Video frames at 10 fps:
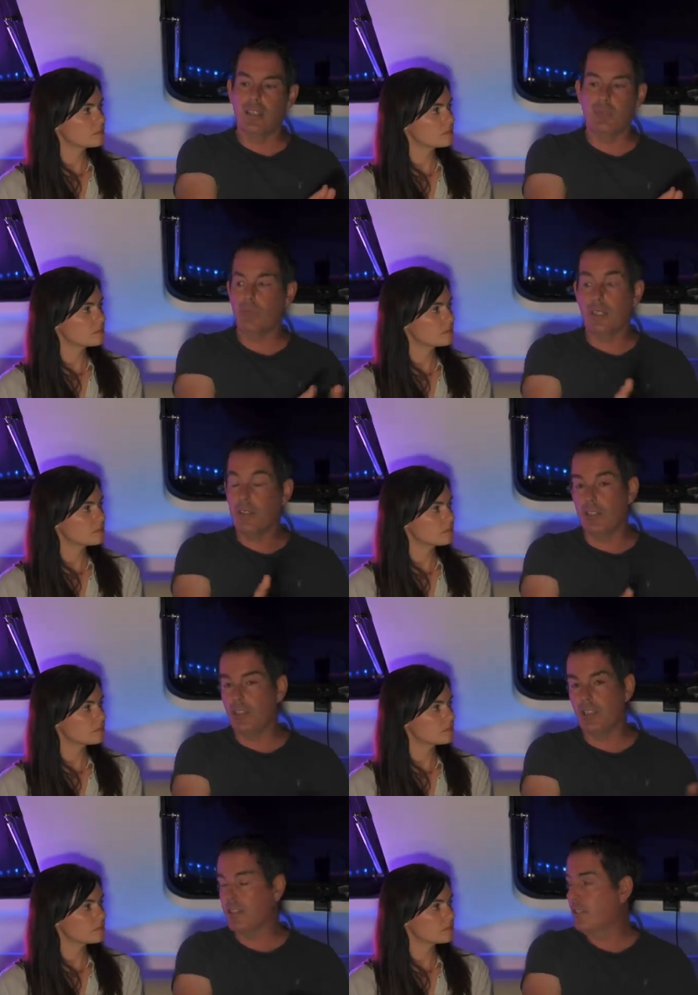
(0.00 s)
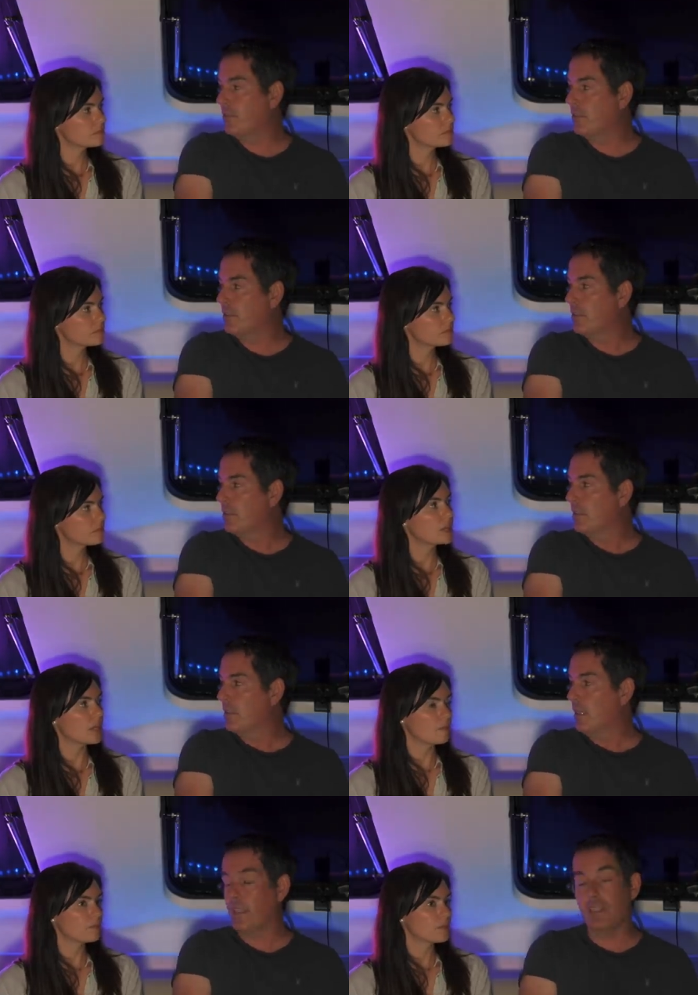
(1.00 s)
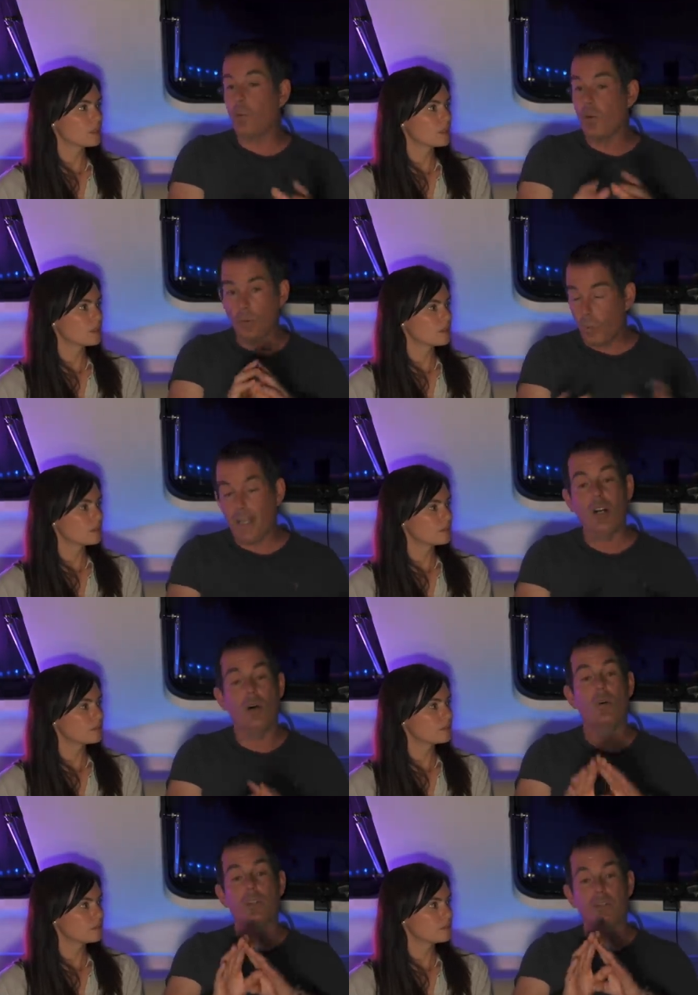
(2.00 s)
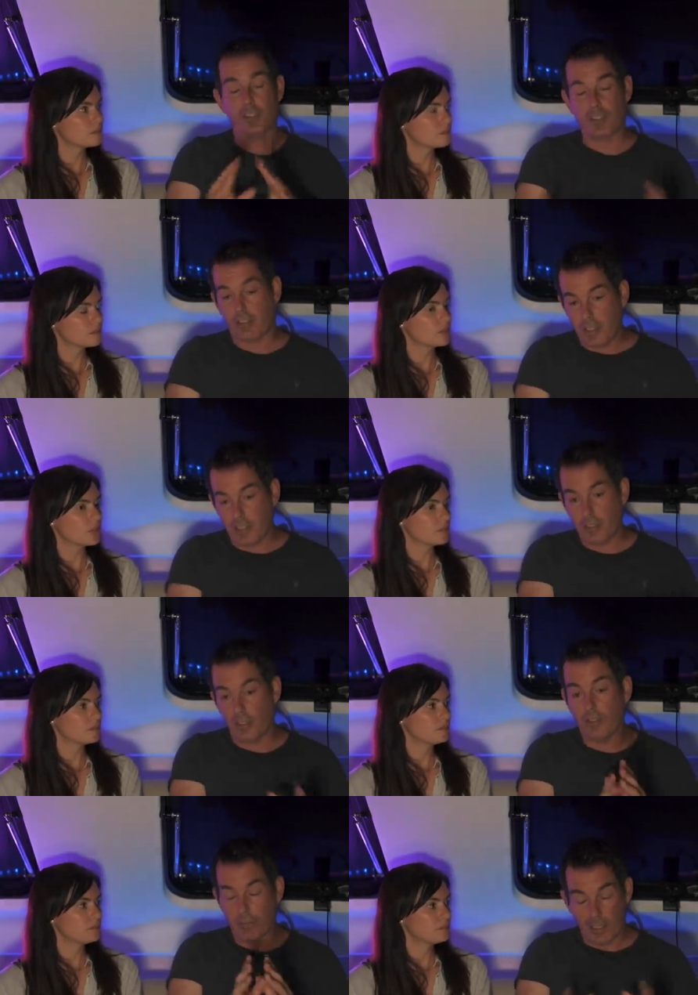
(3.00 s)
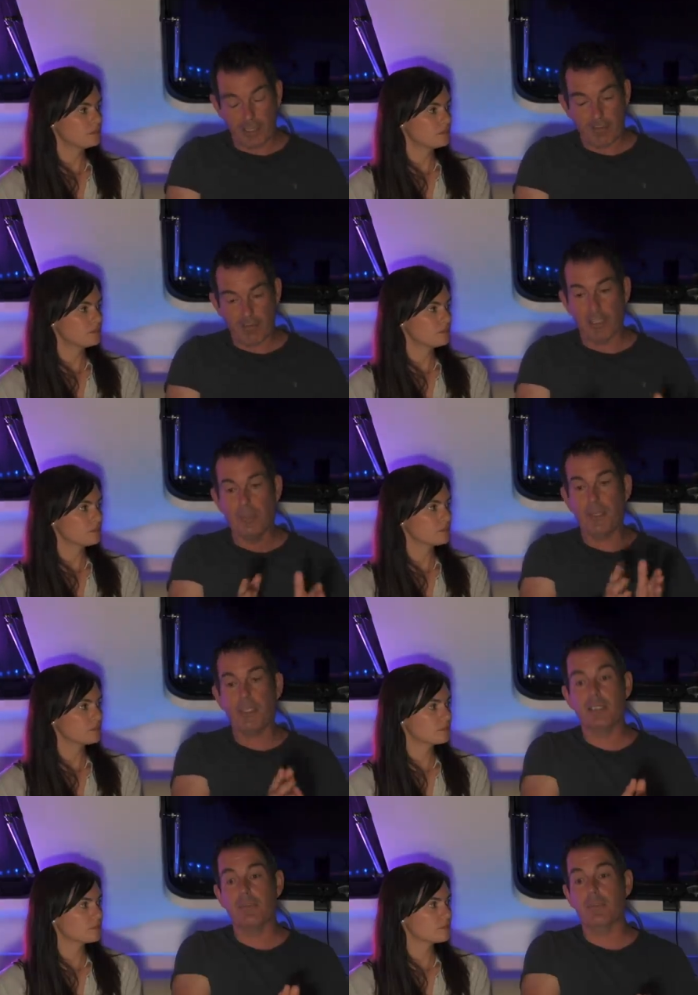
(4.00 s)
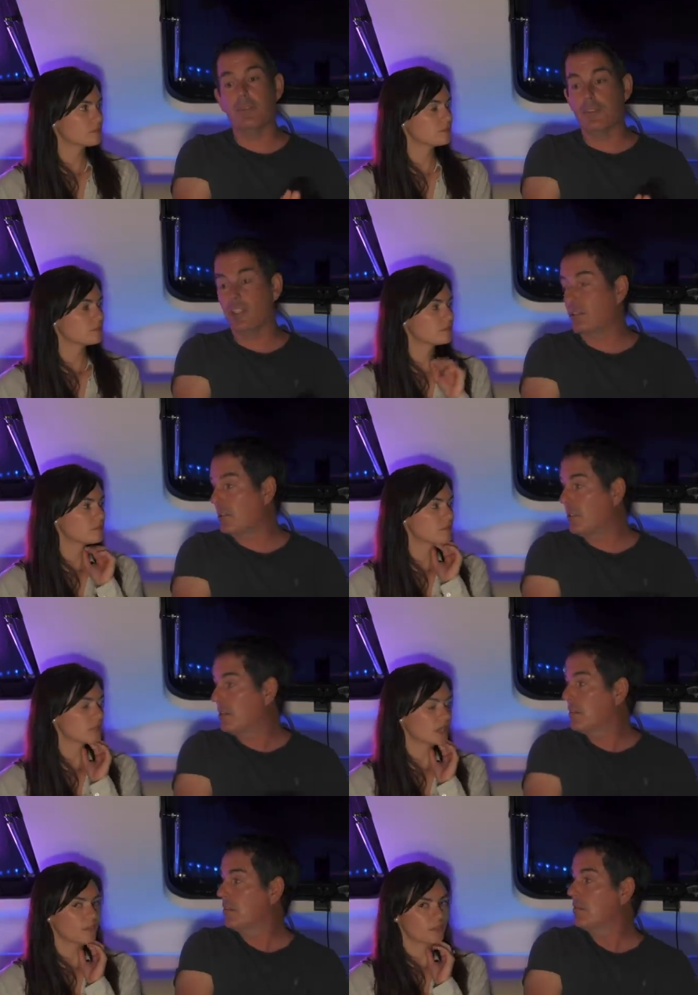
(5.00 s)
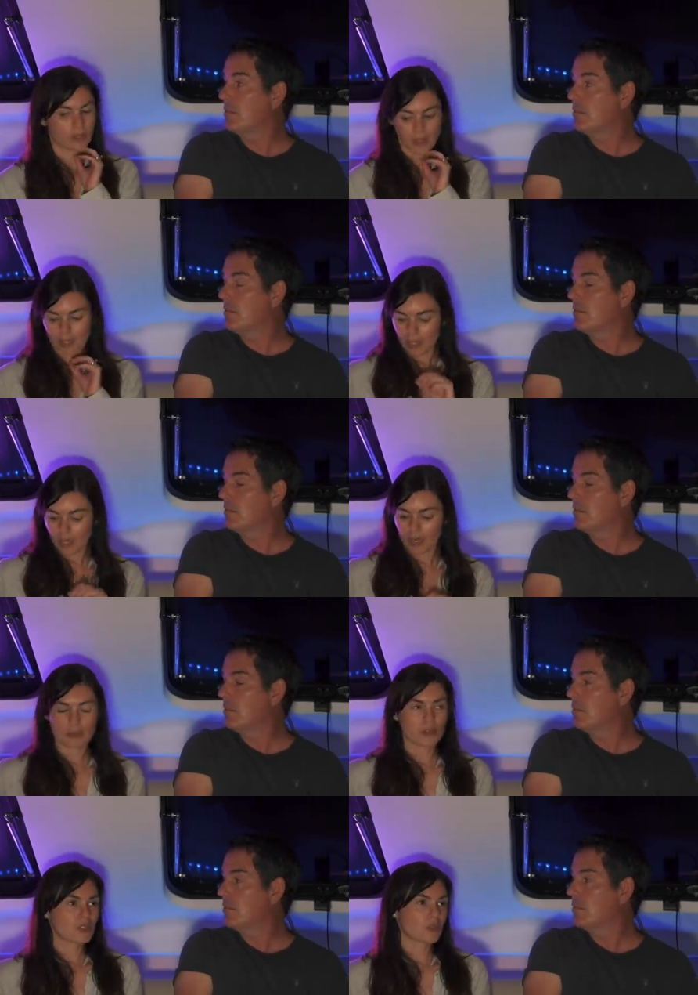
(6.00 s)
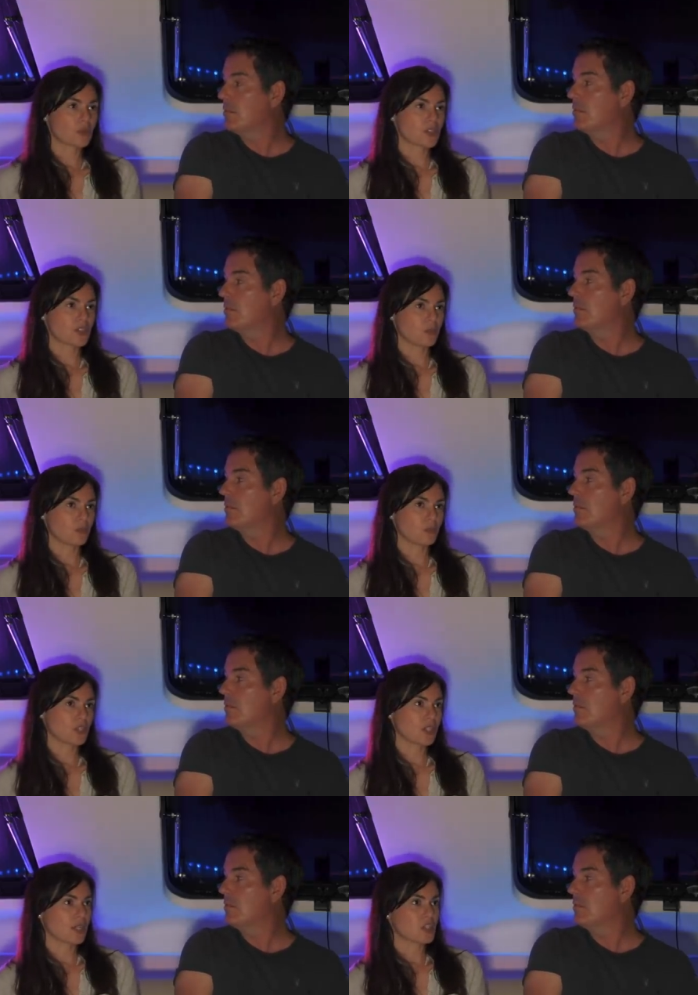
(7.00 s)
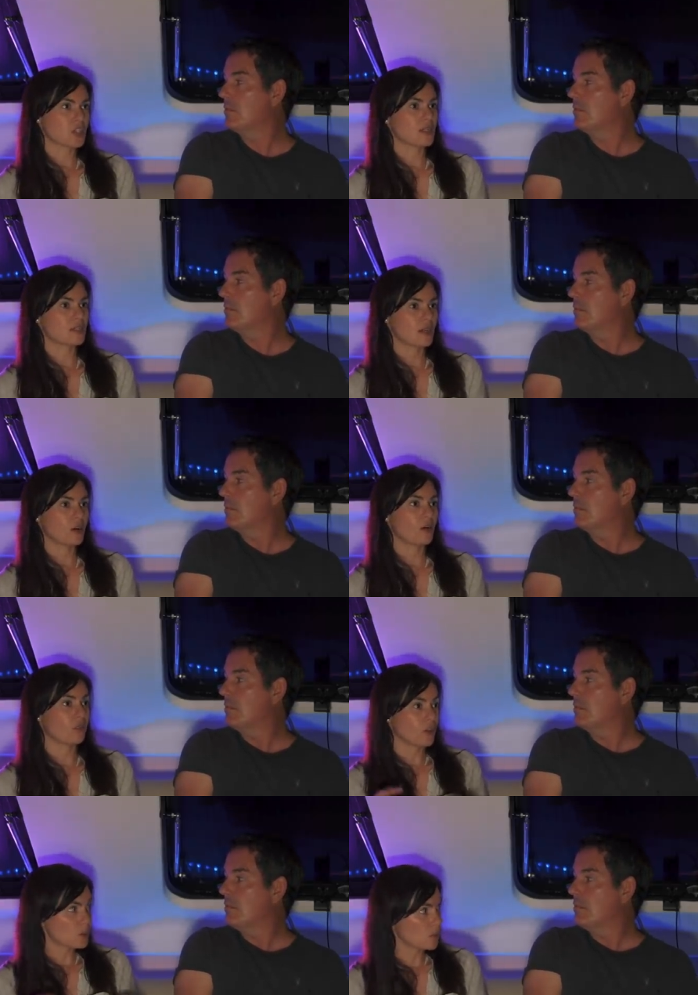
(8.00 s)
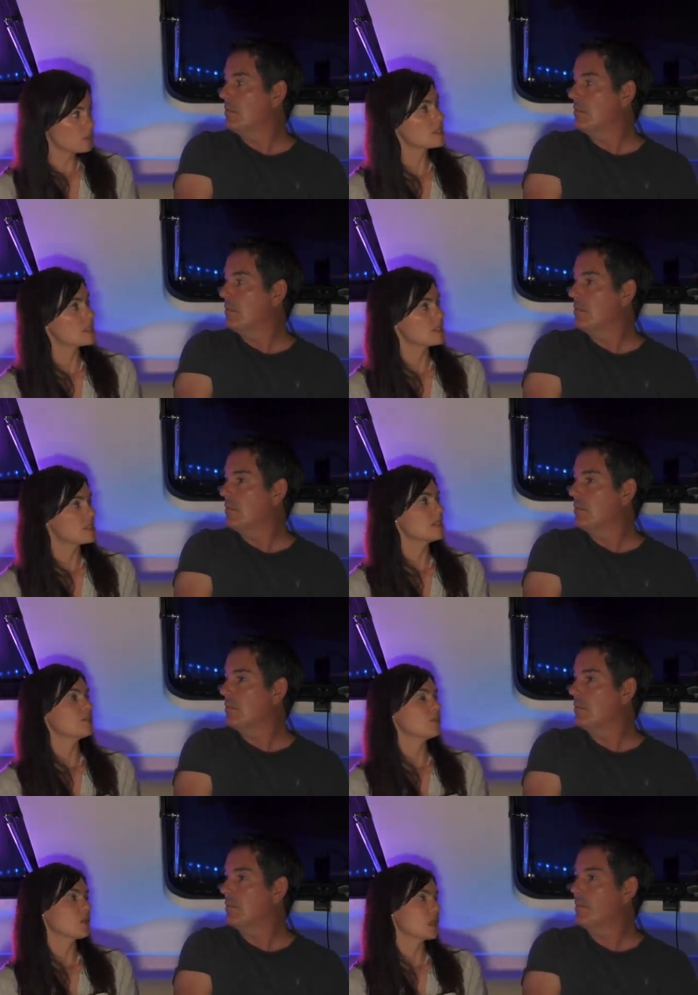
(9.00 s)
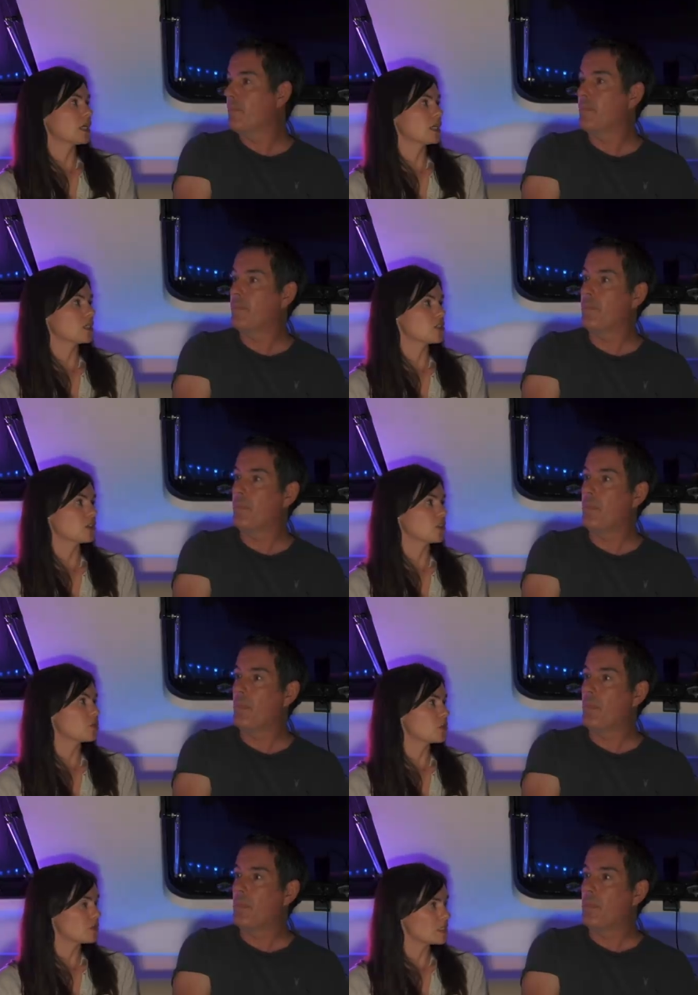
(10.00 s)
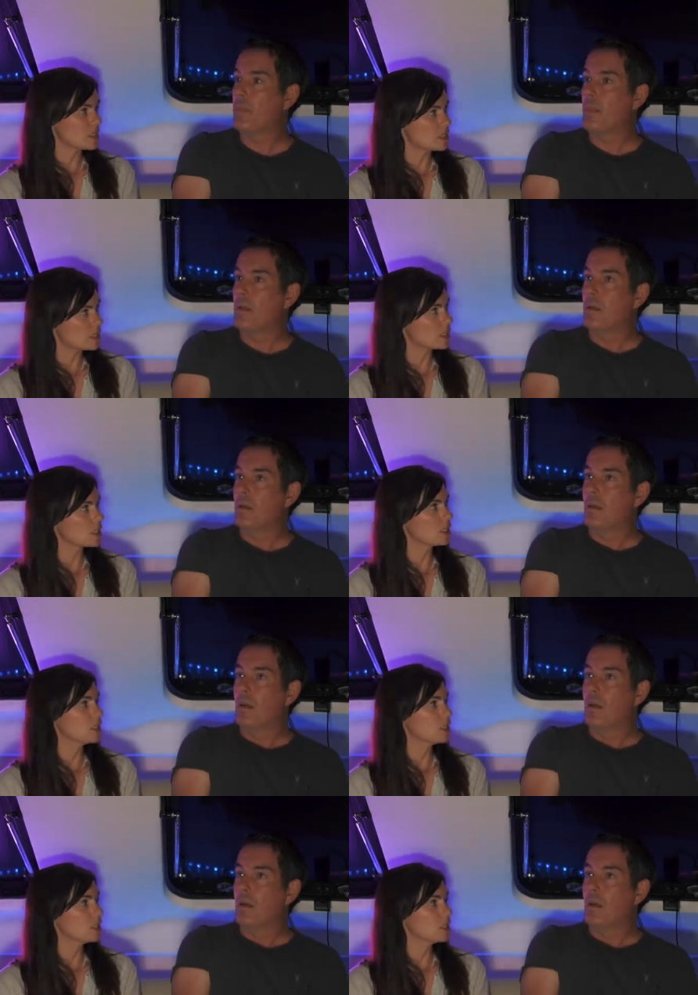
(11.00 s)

Speaker 1: um, we don't need a genset for it. Yeah. And I don't want the weight or the frustration no. or the reliability problems with genset.
Speaker 2: Yeah. And I suppose the question, would you need a genset on a 1260 if you wanted air conditioning on a 1260?